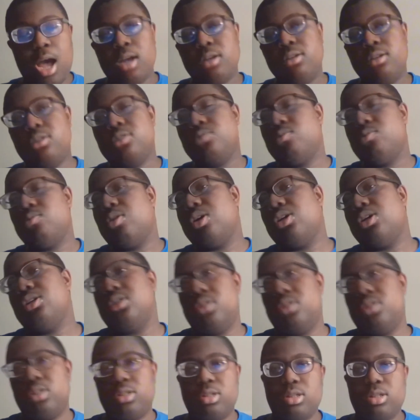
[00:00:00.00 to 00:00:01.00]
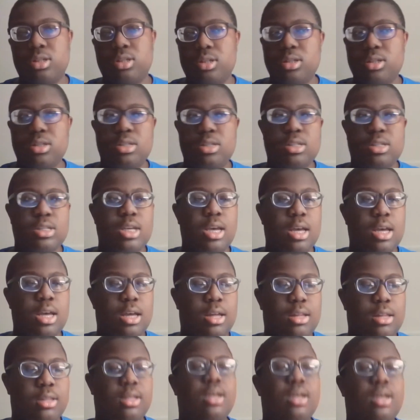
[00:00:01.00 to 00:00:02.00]
I just want to
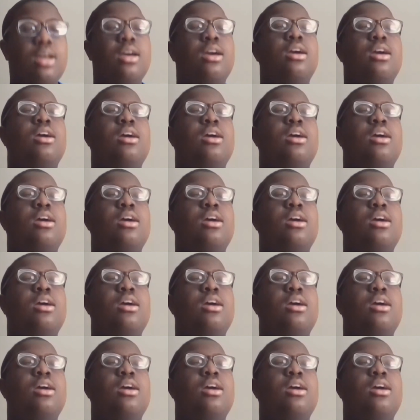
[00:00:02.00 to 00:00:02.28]
tell